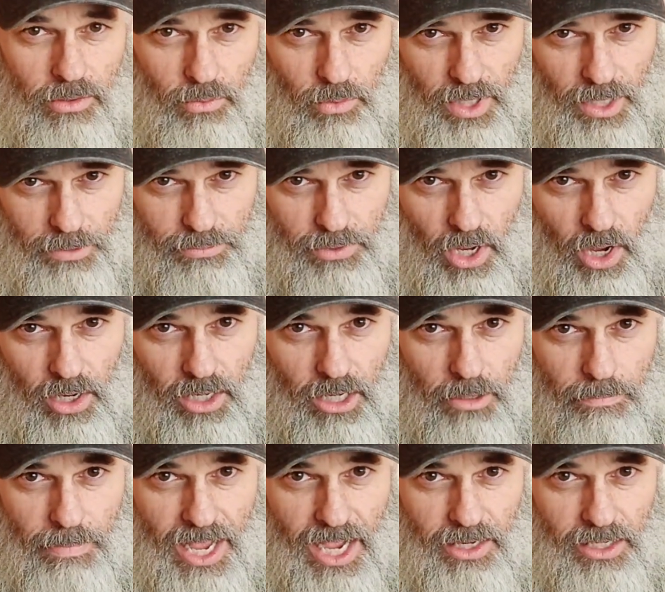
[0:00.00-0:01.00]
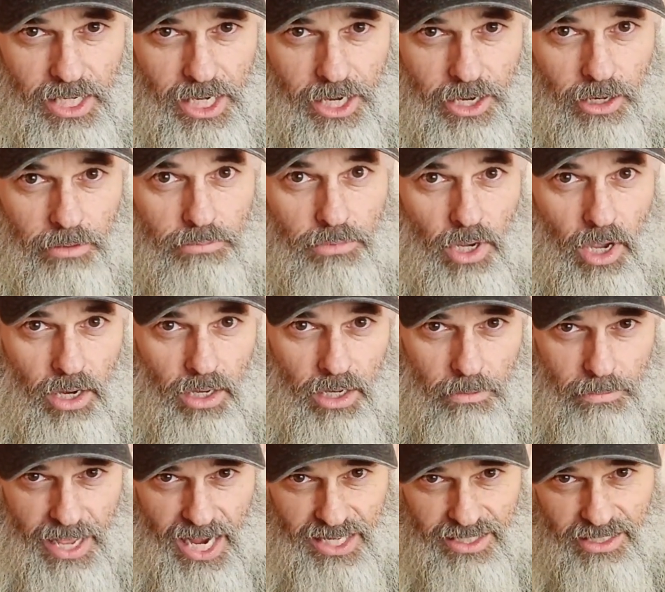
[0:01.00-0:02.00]
When I'm talking about gear, I'm talking
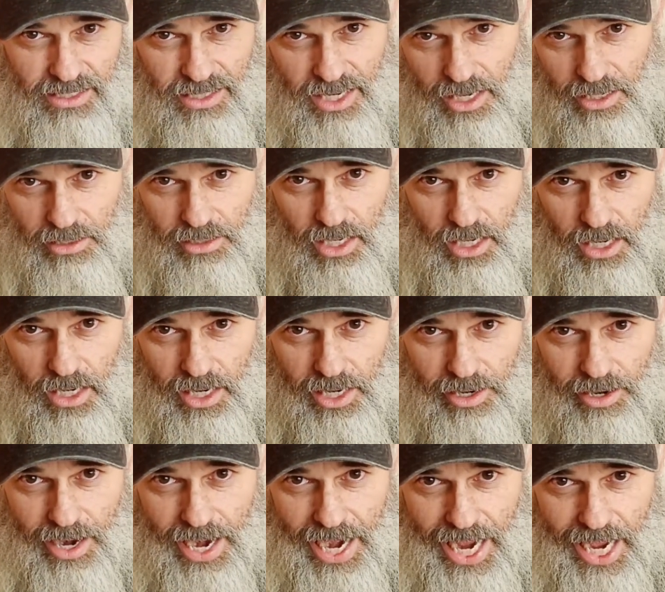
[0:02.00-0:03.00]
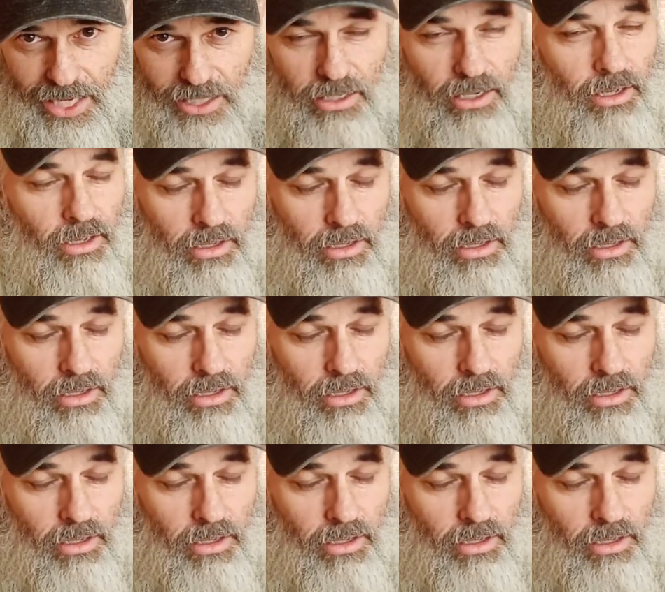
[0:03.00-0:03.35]
about a still in the clear hat.